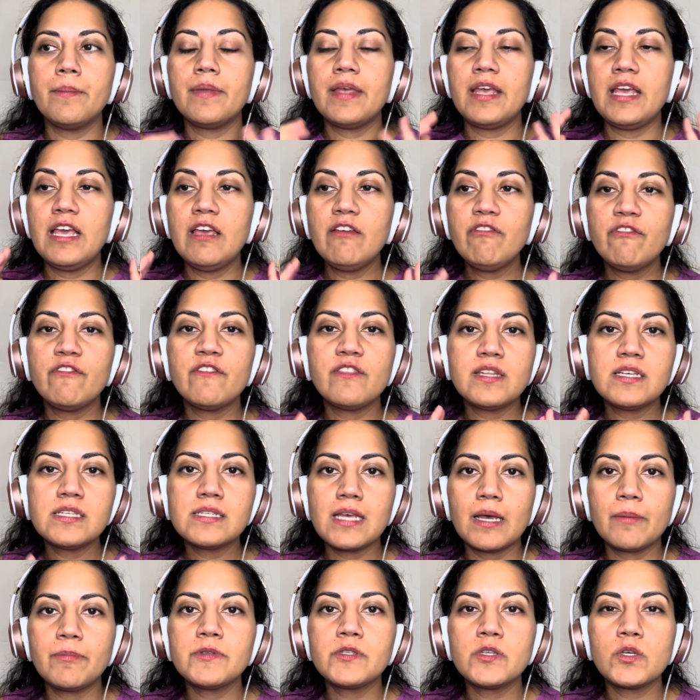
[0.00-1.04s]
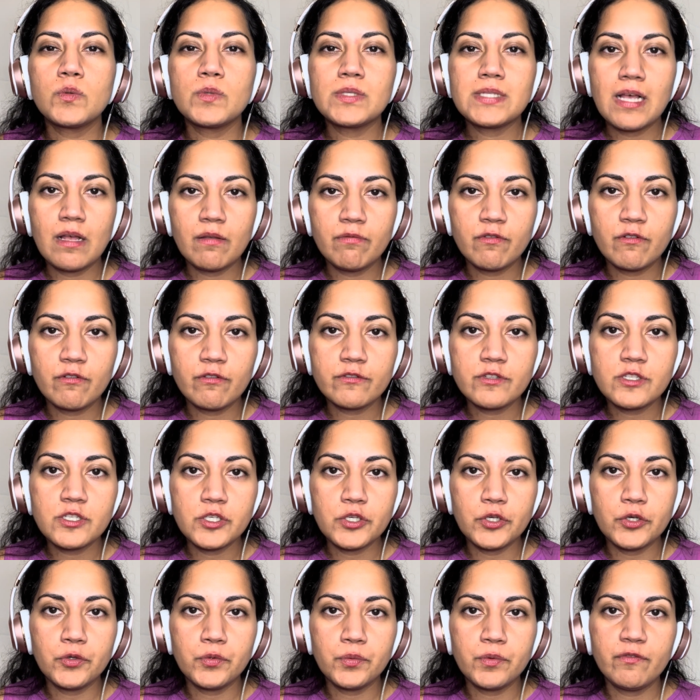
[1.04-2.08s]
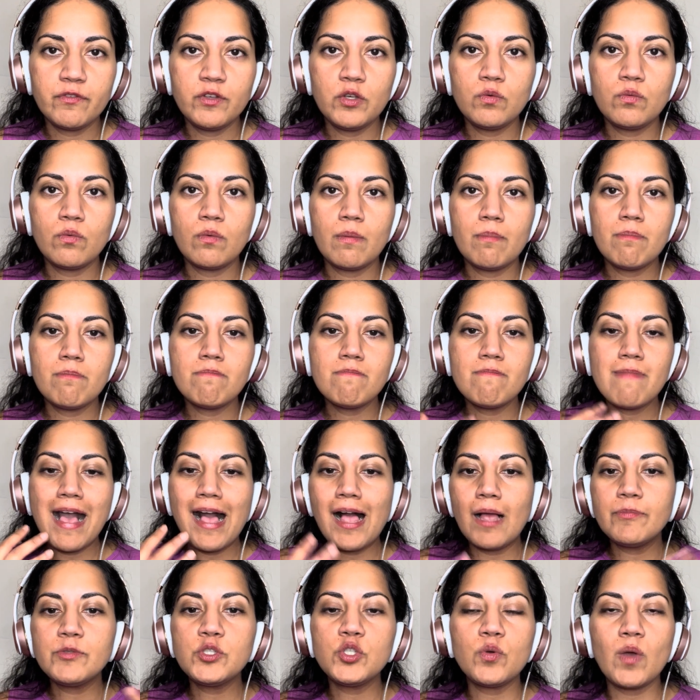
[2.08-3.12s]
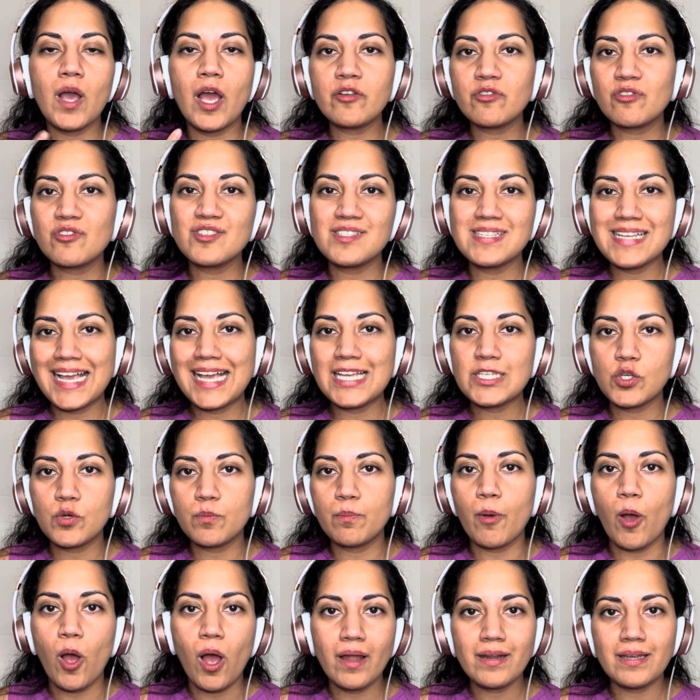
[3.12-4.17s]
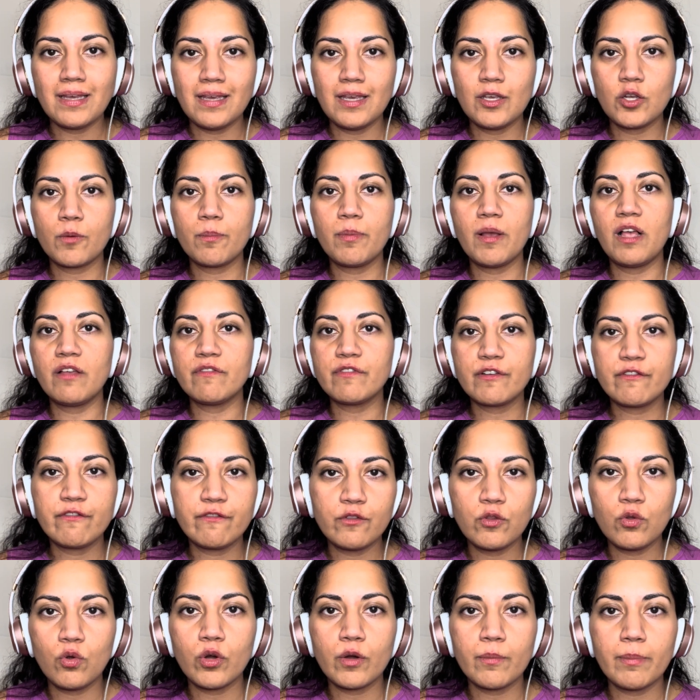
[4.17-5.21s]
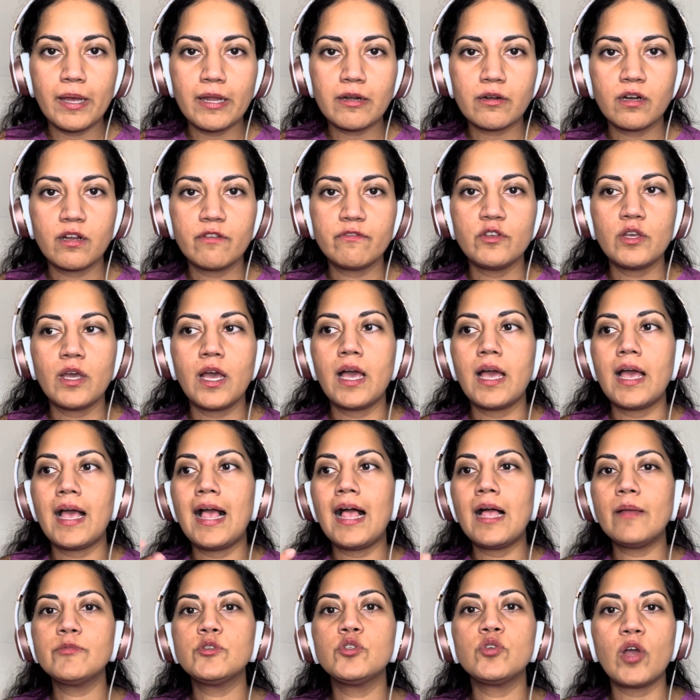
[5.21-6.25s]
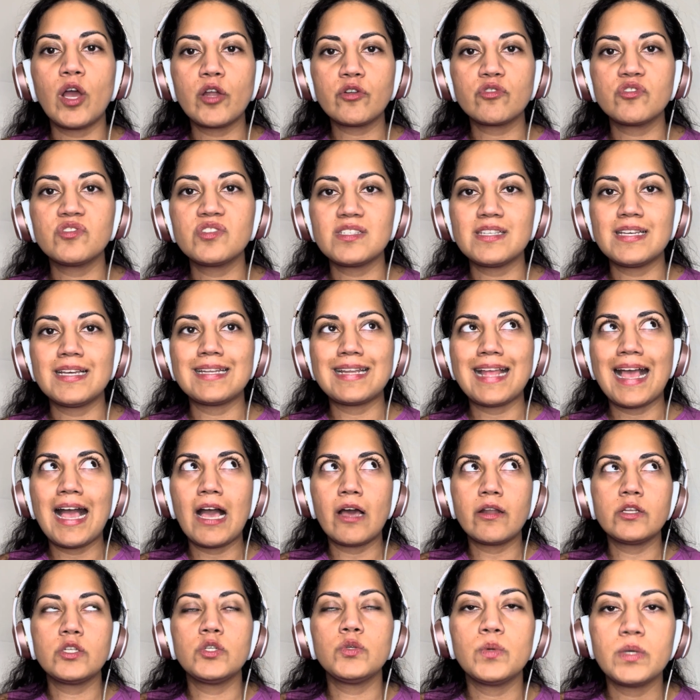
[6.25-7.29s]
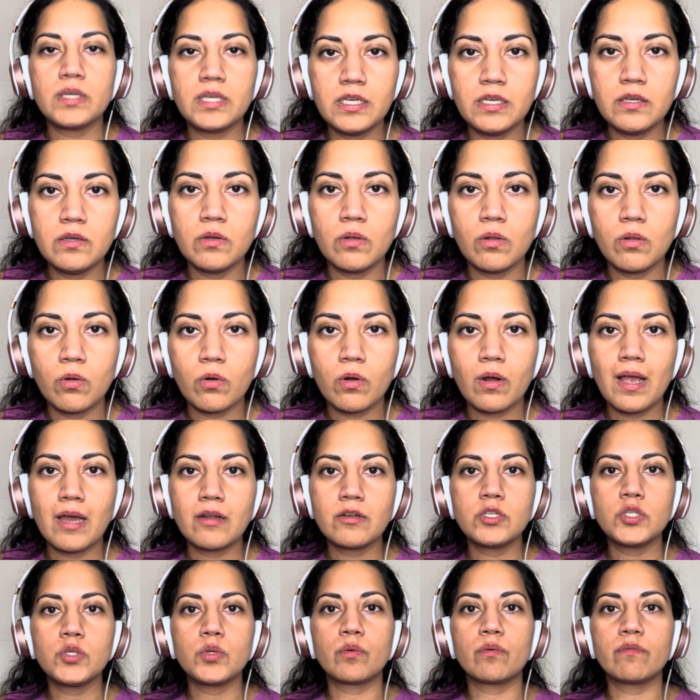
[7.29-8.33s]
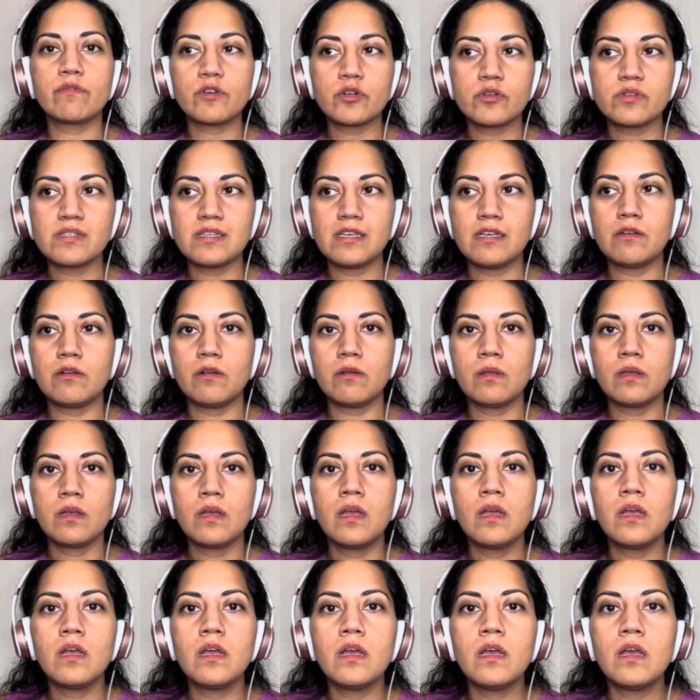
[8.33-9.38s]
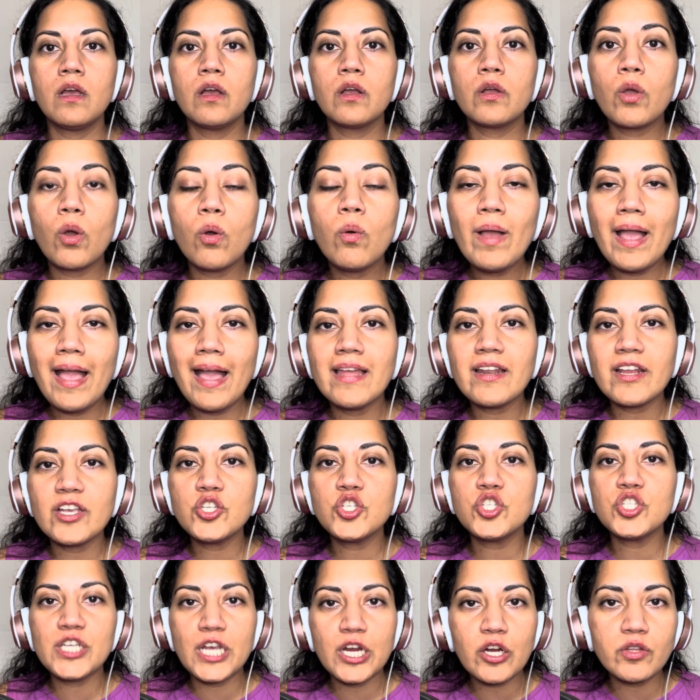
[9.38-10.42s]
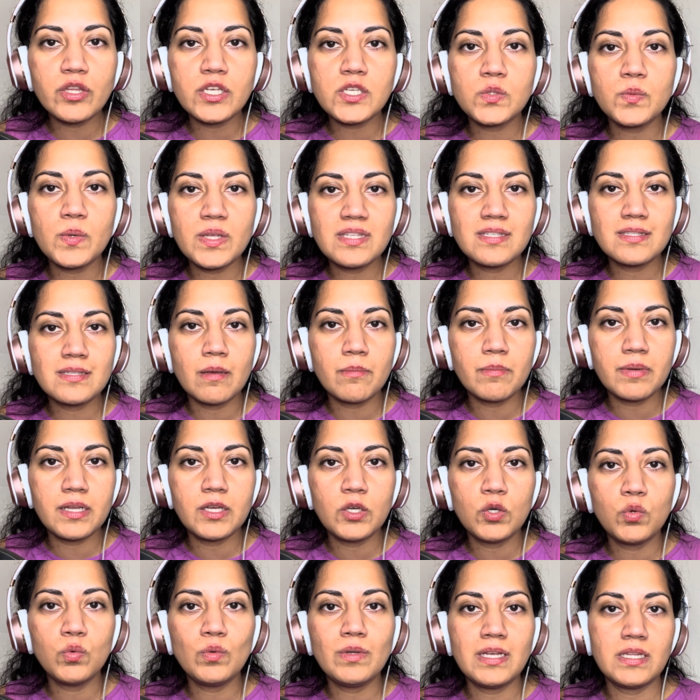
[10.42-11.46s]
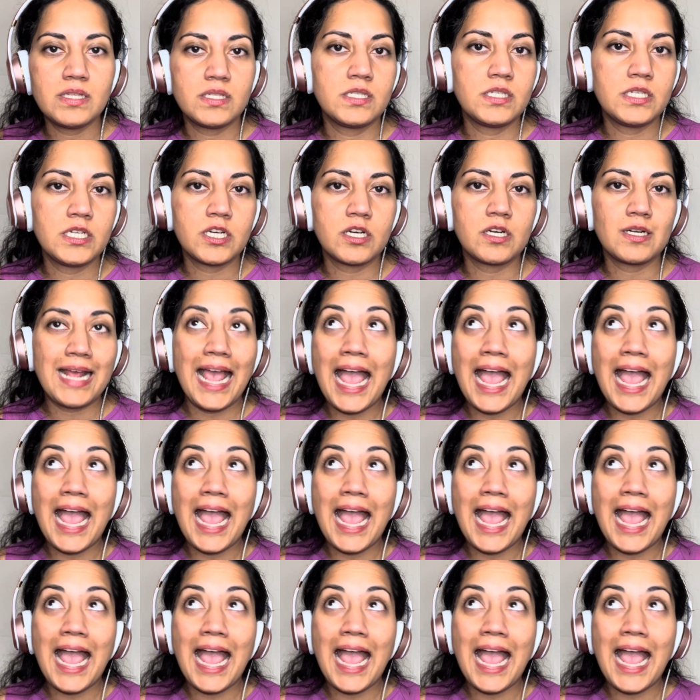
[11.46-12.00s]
If this episode was helpful to you, if you helped you understand your body, your pelvic floor better, if you helped you understand how to do a Kegel or how to do a reverse Kegel, go ahead and share this with somebody who needs to hear it.